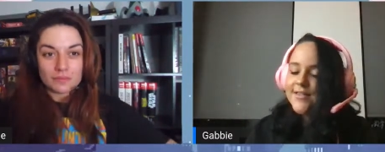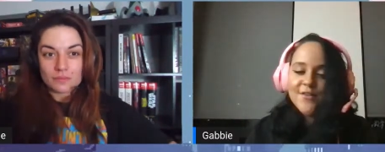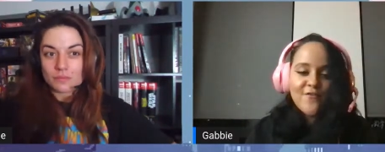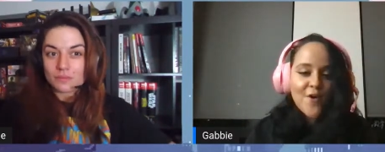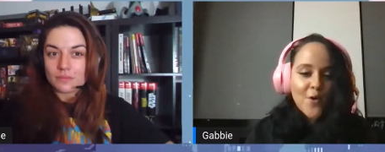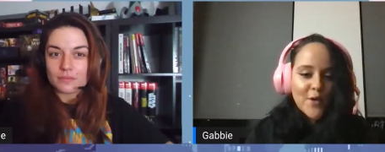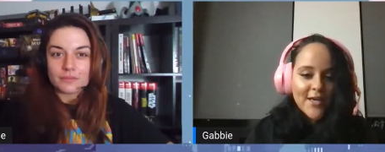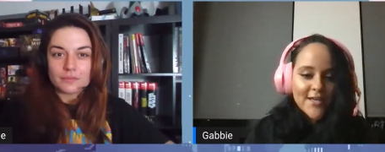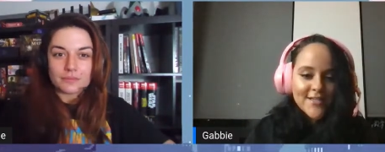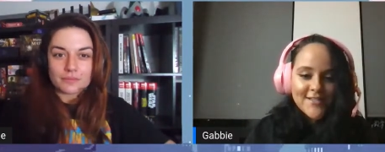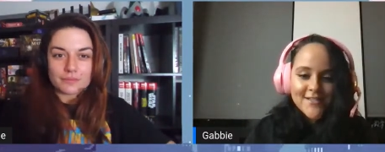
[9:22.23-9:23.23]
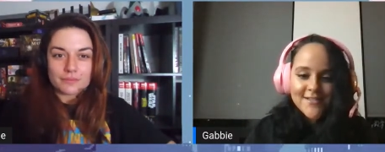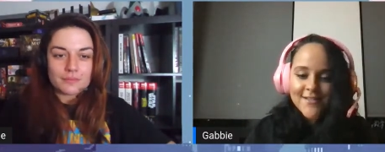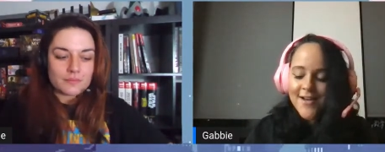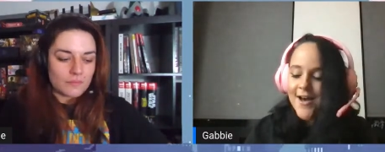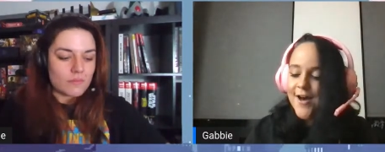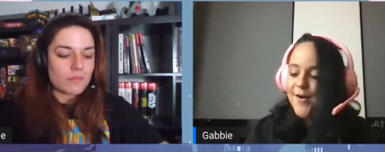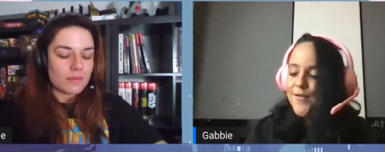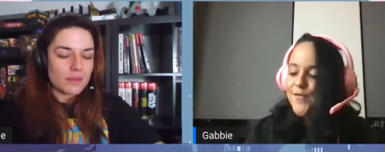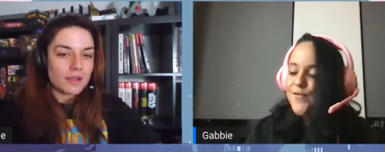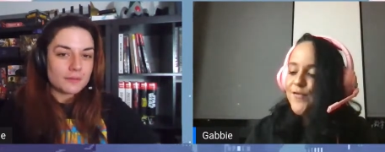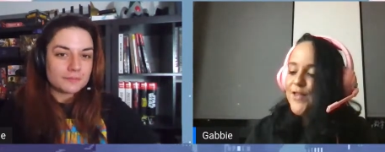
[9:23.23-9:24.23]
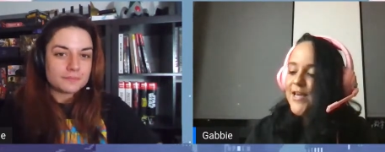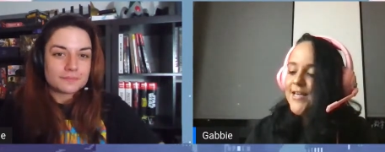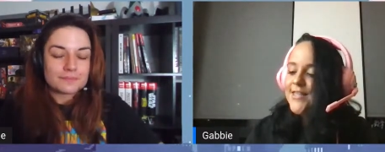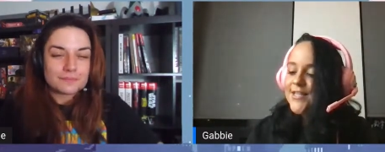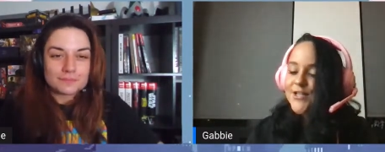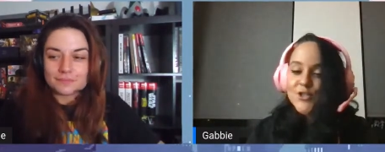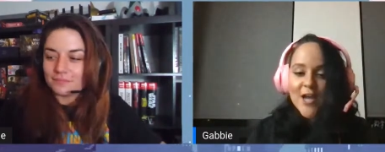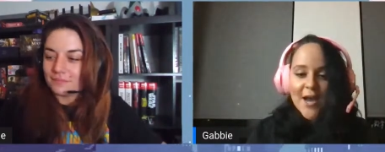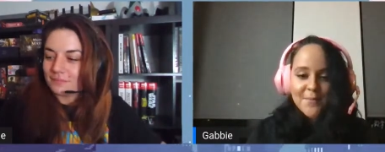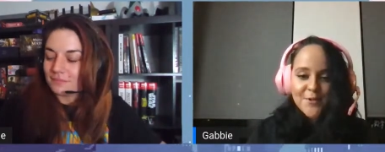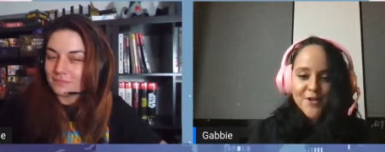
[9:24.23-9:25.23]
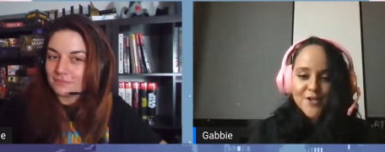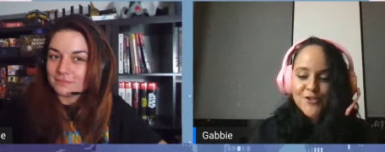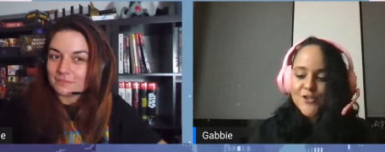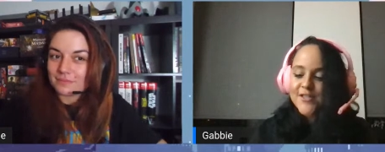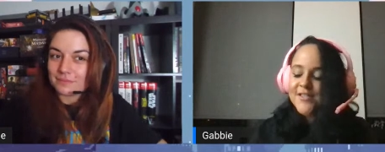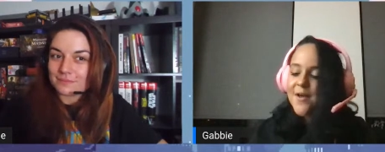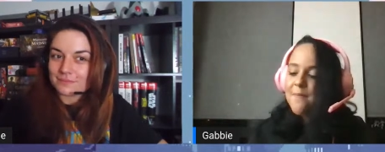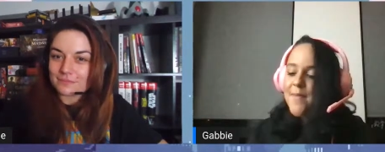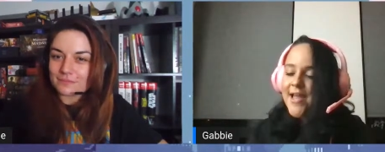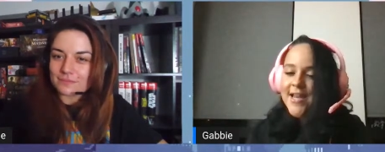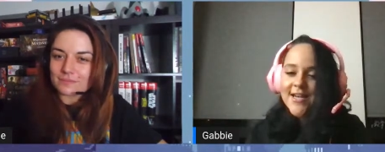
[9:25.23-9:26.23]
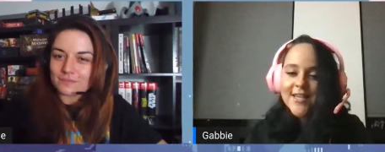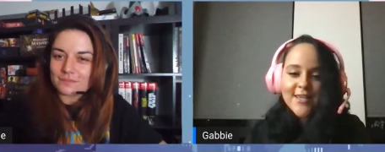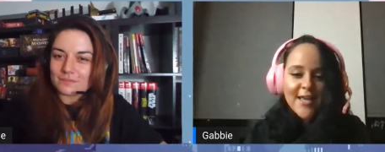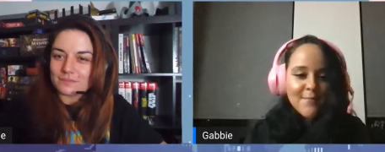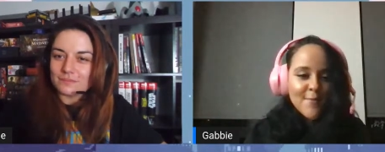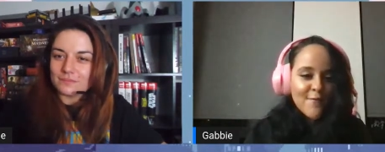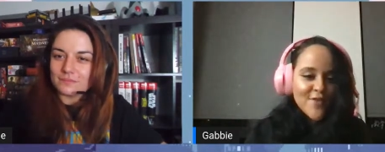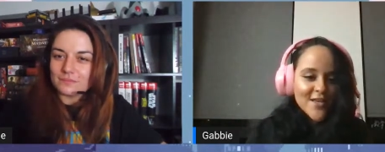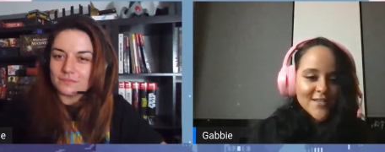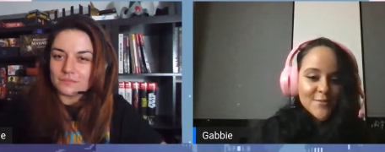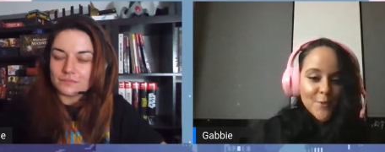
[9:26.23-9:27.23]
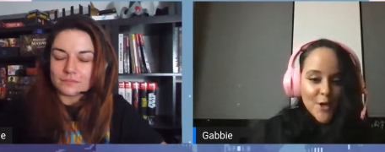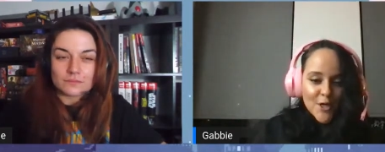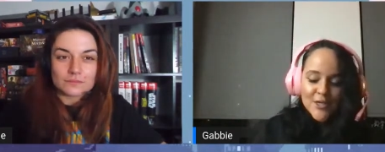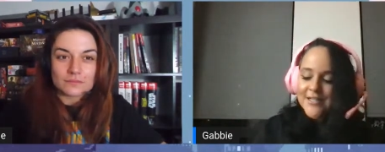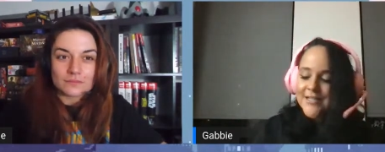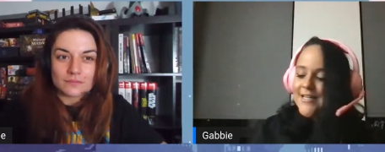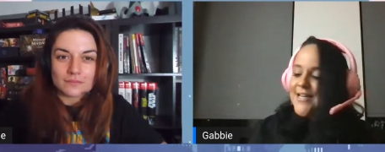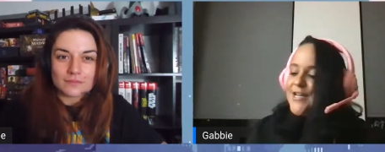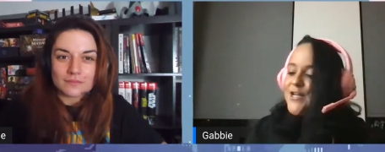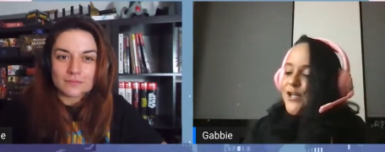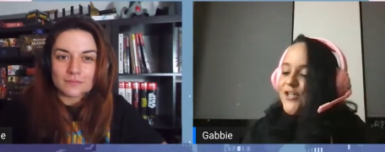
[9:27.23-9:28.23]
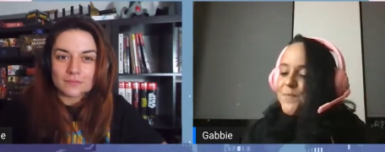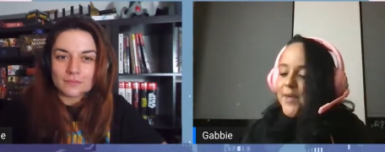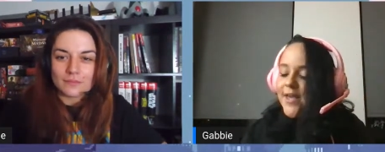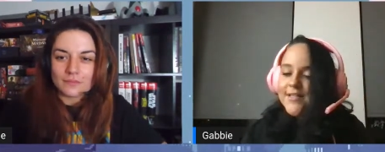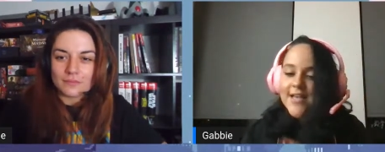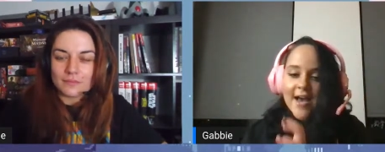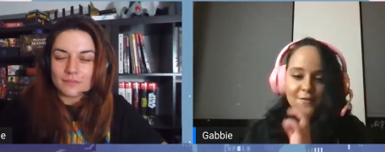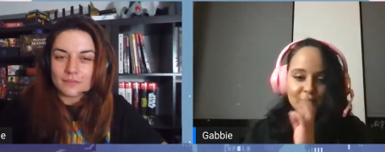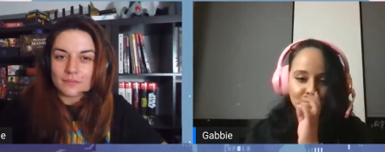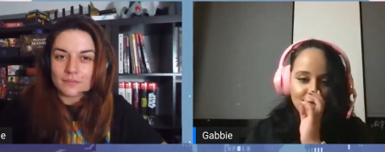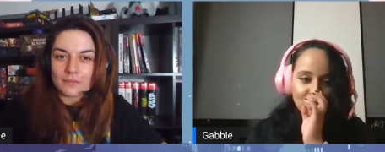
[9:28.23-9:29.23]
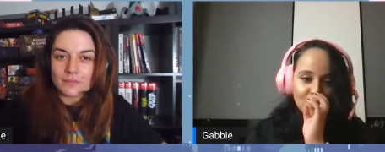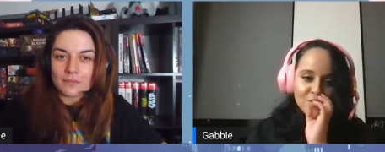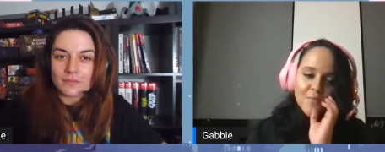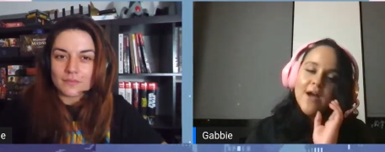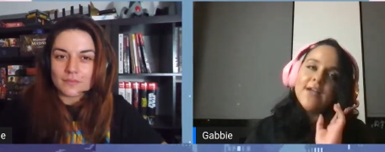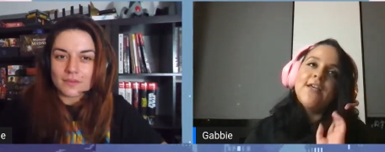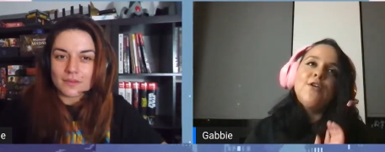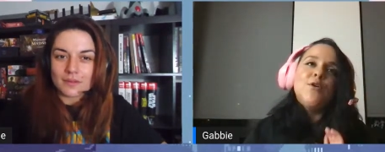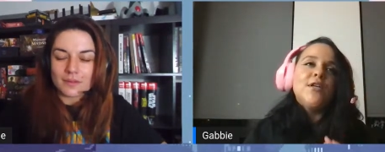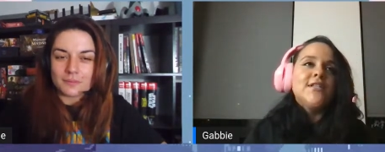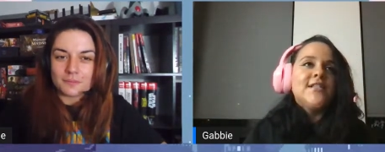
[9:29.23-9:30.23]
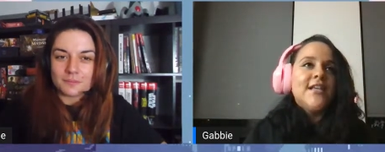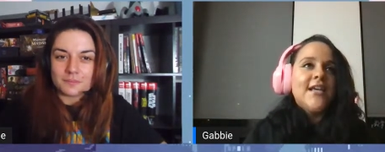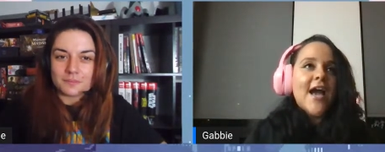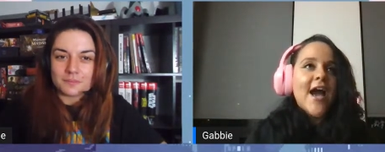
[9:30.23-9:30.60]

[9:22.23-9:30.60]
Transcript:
Speaker 1: the focus of like this chapter and just a main theme of this book, just because after reading Uzumaki, you can see